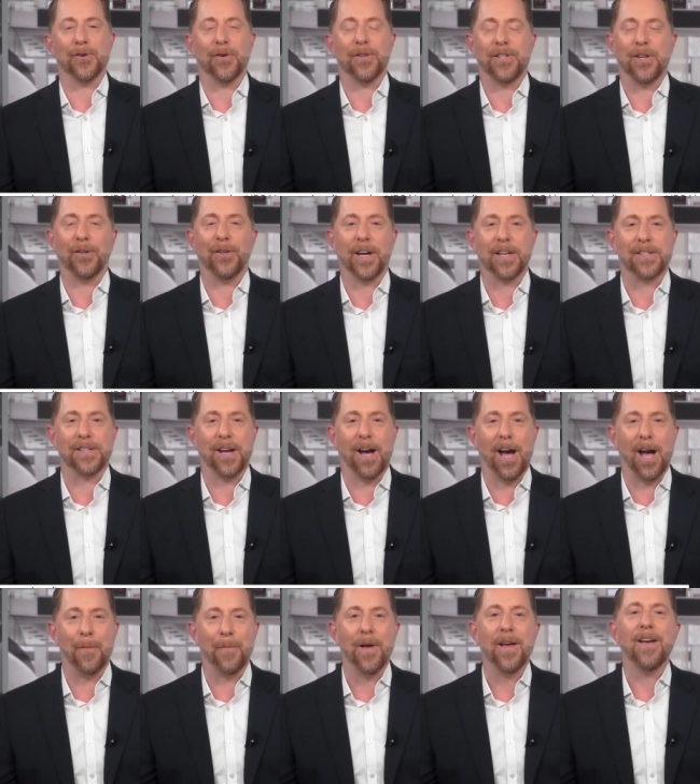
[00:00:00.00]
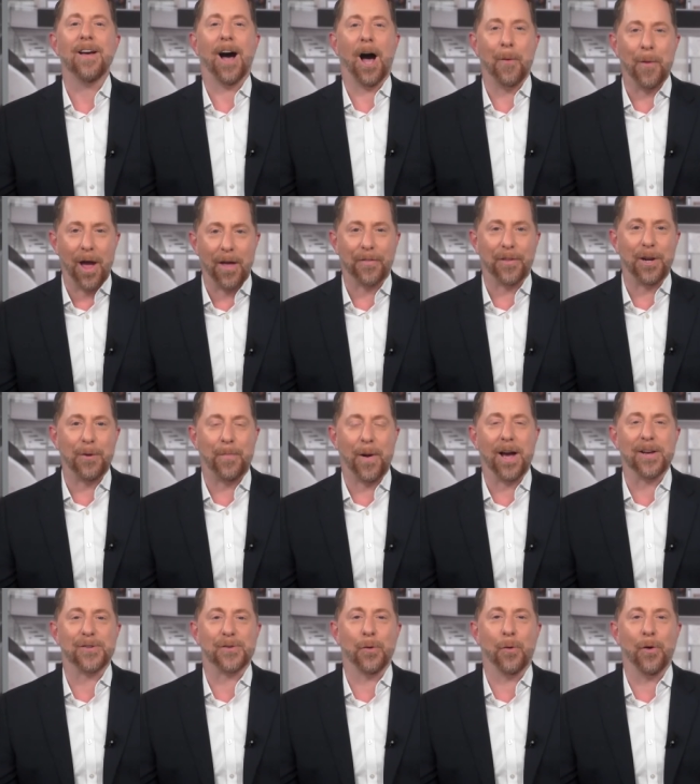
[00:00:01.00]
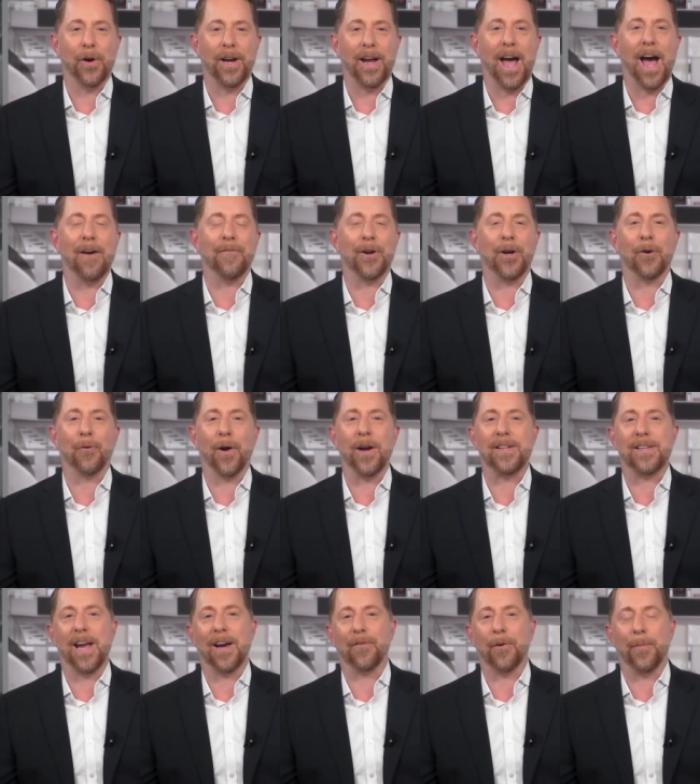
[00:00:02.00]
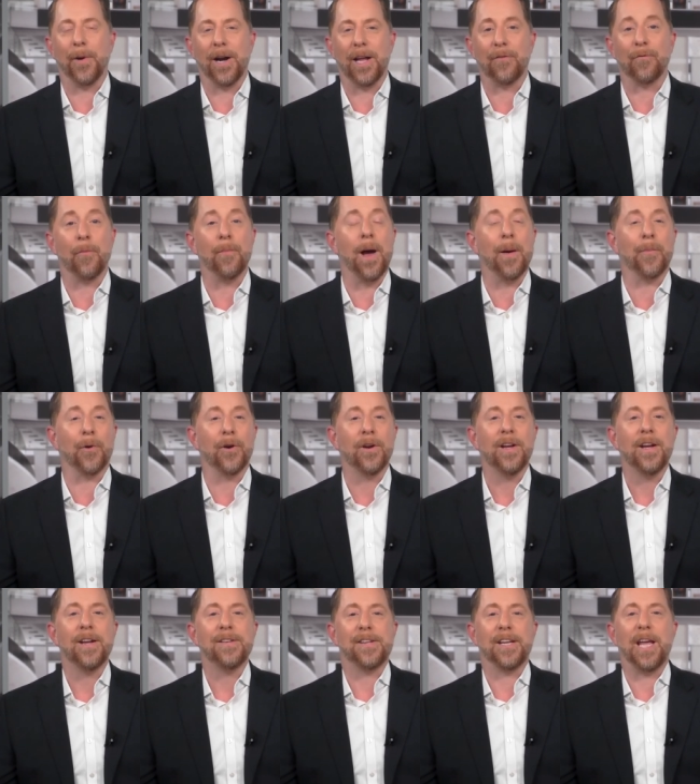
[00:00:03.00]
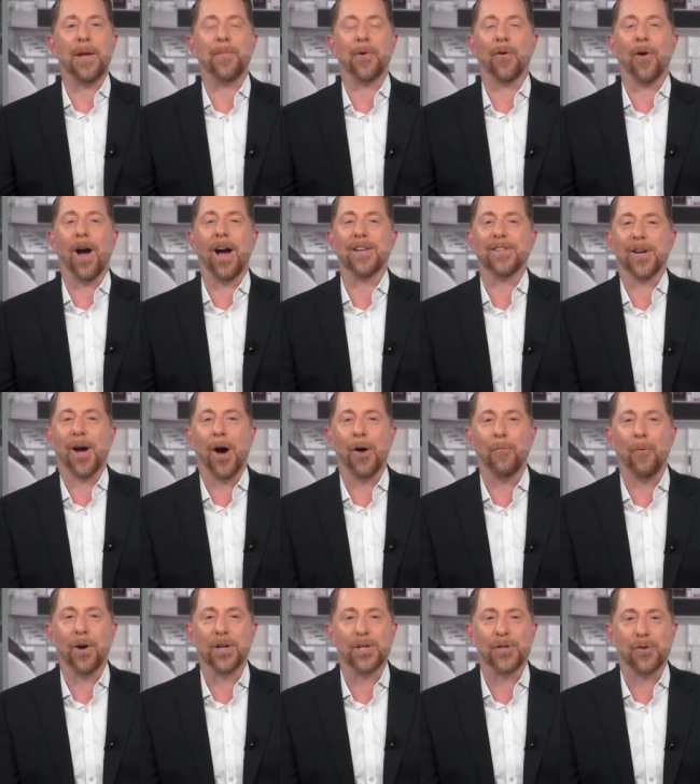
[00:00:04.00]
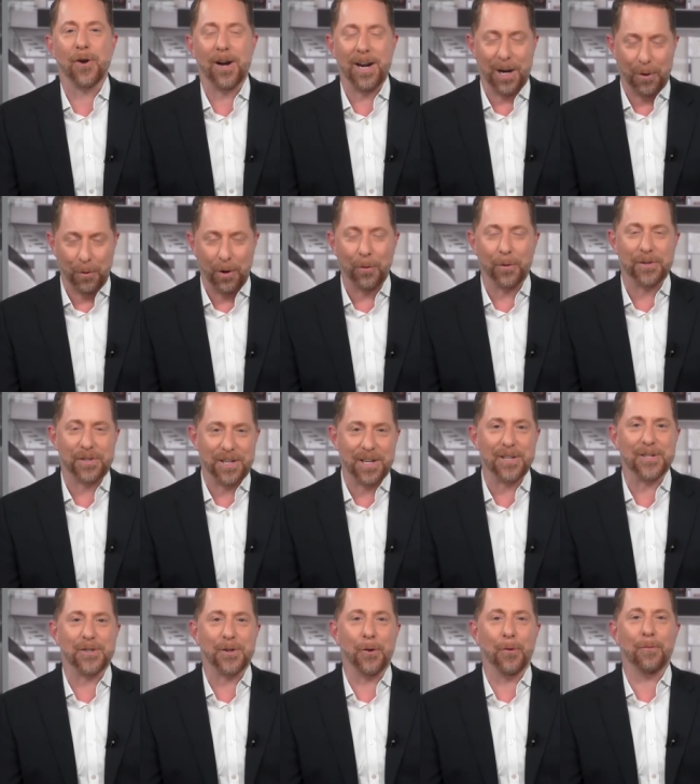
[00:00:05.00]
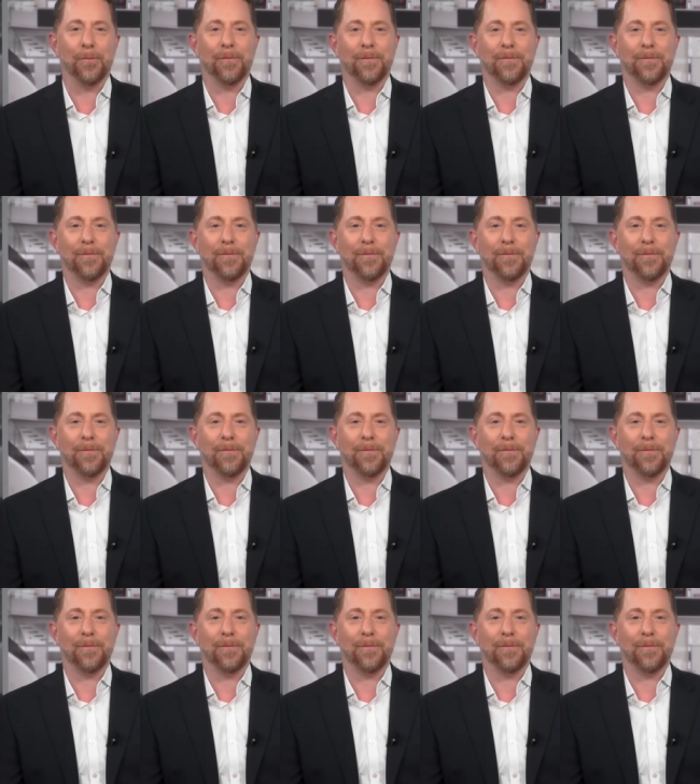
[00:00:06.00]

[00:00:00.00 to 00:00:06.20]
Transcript: Until next time, I'm Anthony Pastore. Have a great day, everybody. And remember to keep your eyes on what's trending. We will see you soon.